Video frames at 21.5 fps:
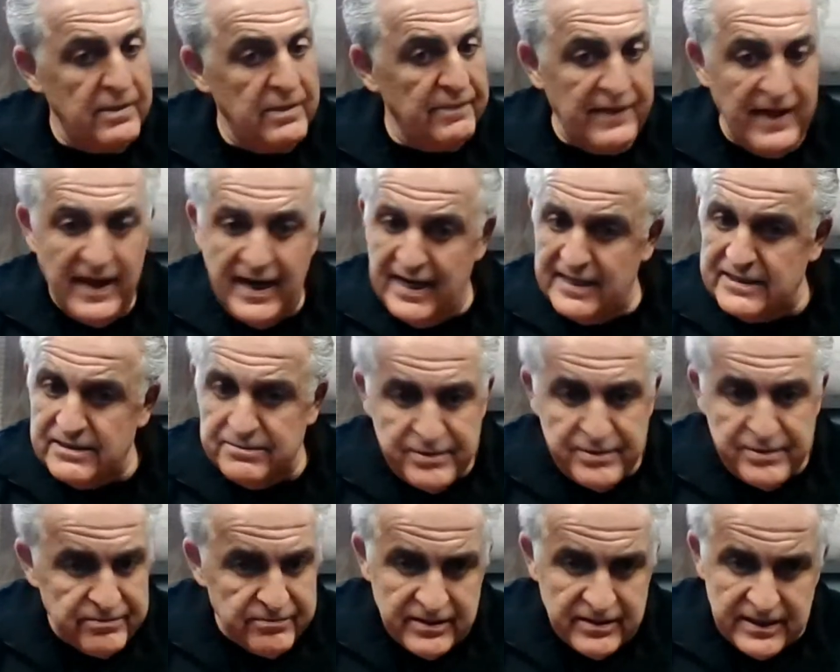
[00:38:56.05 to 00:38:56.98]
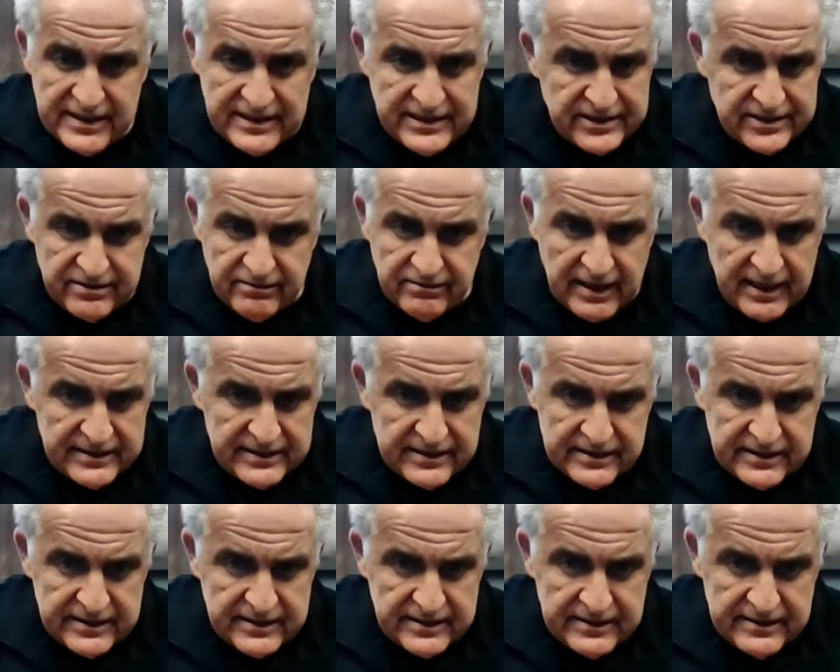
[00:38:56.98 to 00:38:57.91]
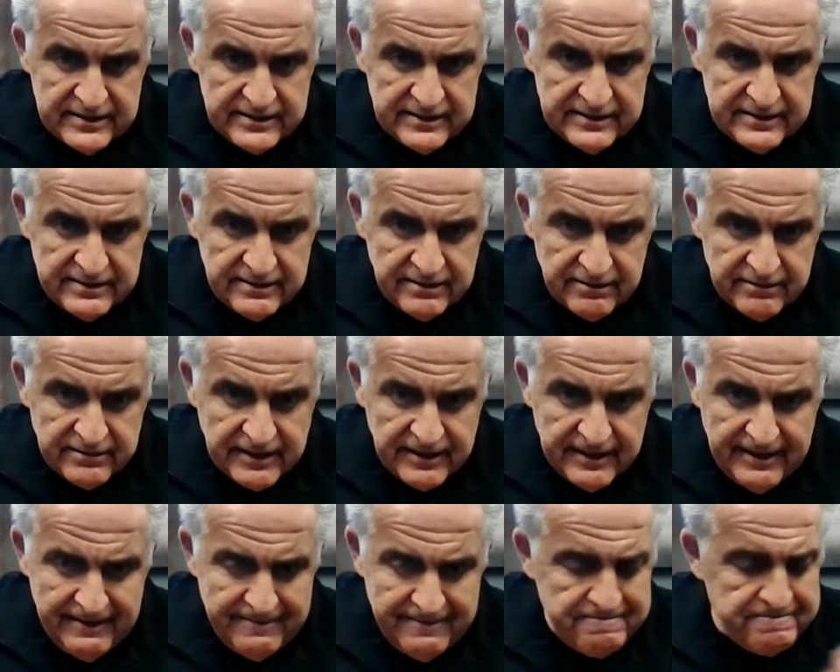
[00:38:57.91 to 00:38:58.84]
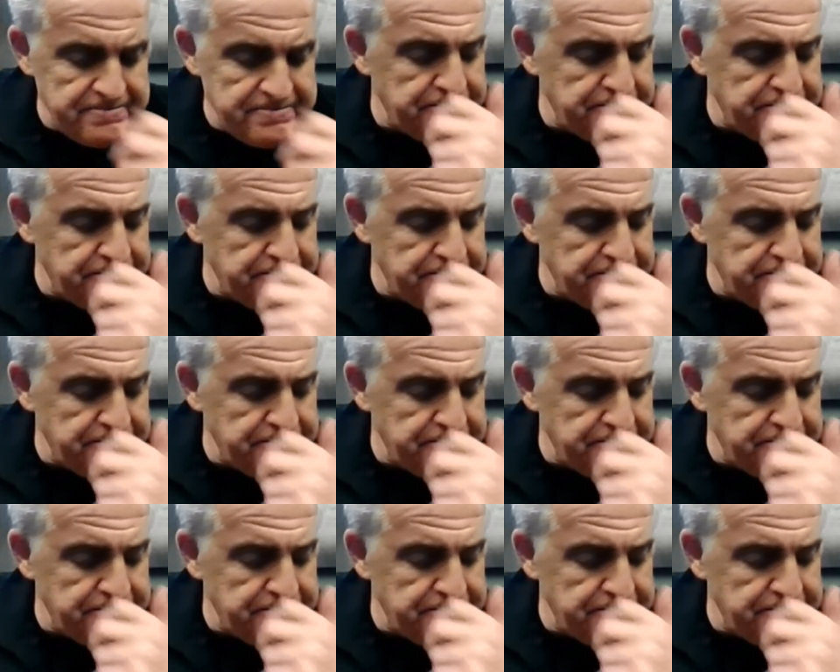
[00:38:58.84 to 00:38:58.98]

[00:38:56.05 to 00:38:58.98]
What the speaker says: That hasn't been released to us. Okay?